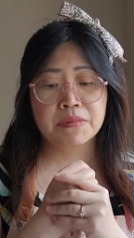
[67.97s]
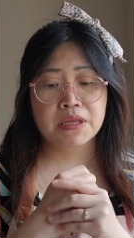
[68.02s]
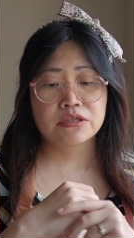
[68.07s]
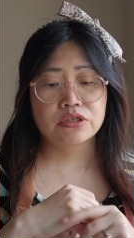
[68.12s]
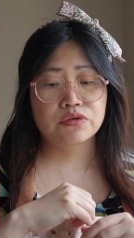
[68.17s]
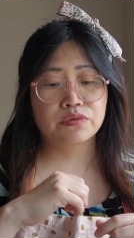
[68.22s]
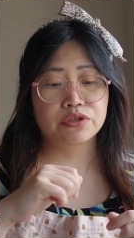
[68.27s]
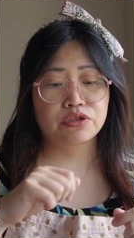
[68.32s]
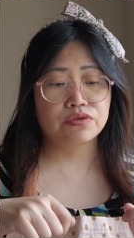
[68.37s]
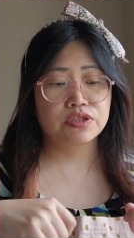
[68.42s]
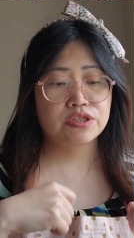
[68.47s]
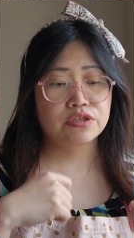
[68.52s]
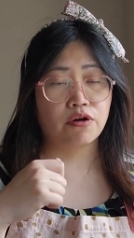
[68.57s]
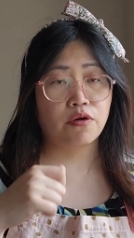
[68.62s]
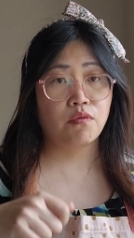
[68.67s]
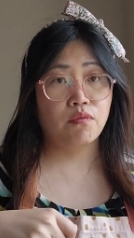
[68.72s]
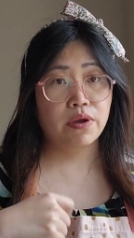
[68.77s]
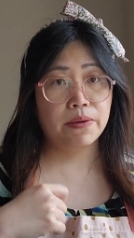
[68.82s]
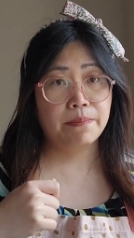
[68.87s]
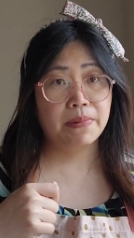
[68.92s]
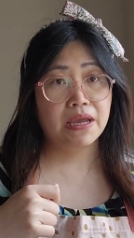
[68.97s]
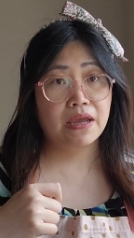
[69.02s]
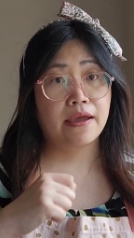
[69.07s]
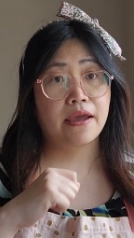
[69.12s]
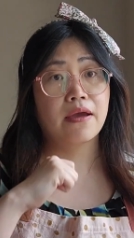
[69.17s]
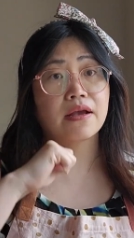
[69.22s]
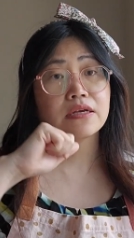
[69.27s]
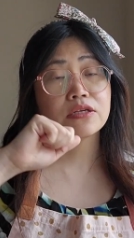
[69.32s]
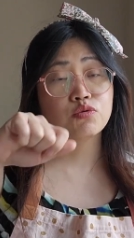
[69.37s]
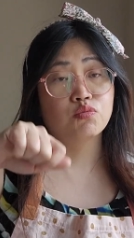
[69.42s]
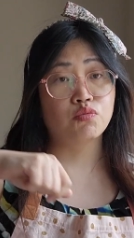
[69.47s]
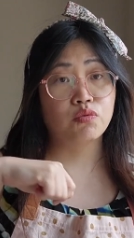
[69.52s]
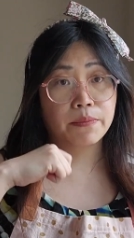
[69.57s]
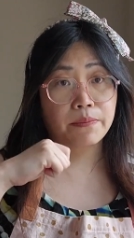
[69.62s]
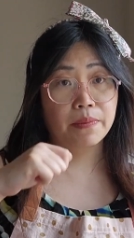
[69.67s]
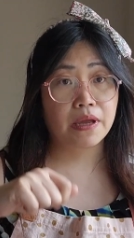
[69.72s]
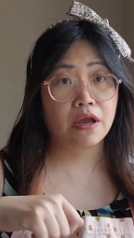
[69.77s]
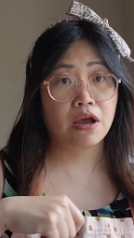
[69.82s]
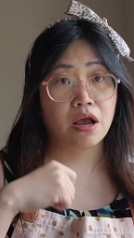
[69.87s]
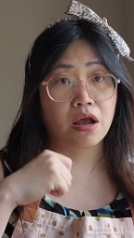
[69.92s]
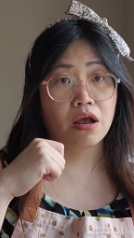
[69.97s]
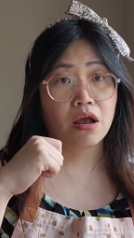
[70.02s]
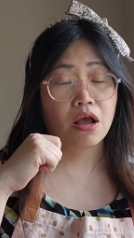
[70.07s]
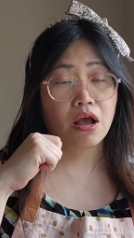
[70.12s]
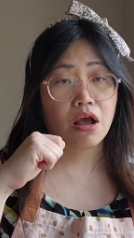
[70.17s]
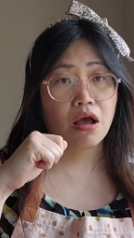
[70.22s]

So when you start whipping it, because whipping